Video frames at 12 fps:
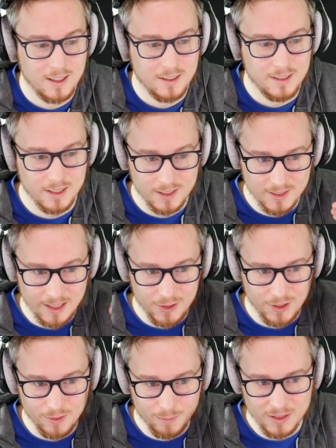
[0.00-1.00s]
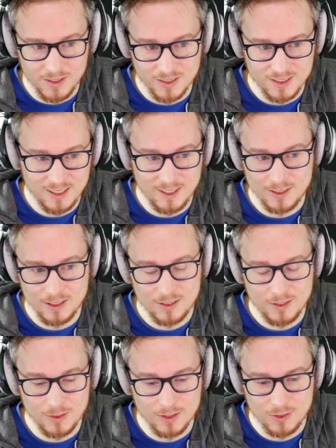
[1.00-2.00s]
extension of basic statistics
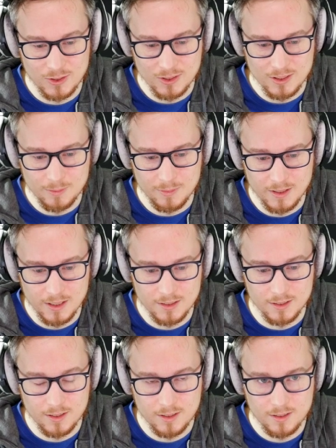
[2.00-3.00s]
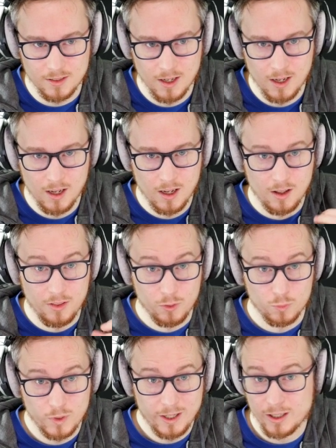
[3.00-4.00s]
to this system, is that
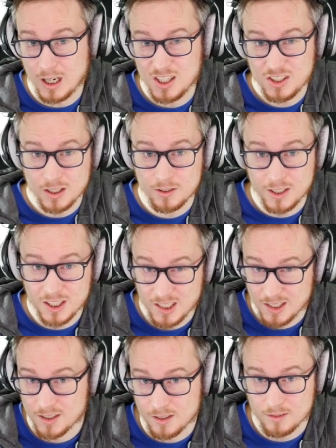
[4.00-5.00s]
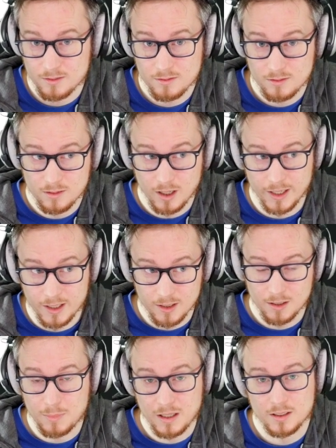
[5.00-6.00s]
rare card generation isn't an
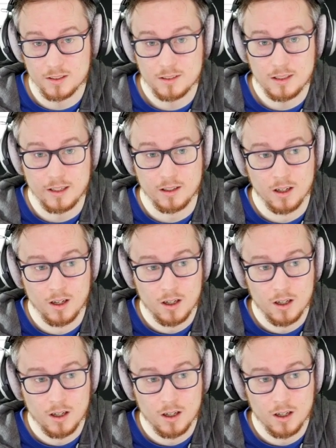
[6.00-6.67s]
independent thing.